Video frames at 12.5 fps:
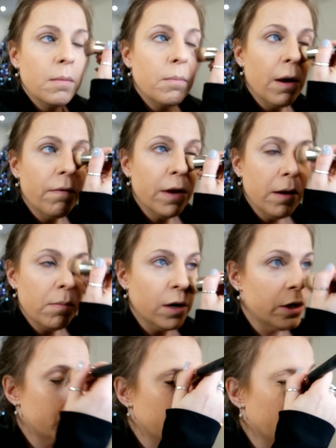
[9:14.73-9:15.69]
buffing
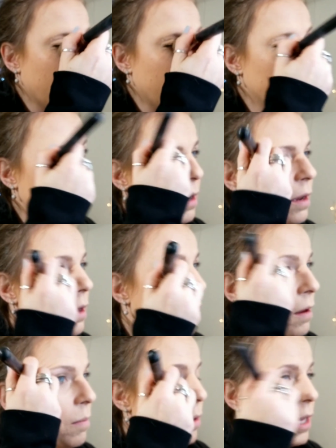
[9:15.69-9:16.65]
brush again,
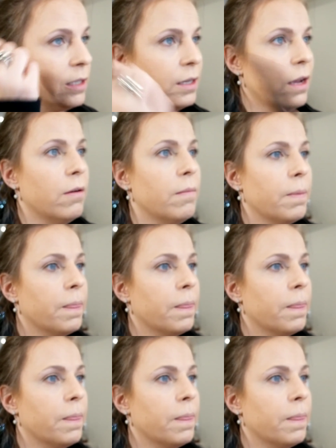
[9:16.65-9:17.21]
blend out.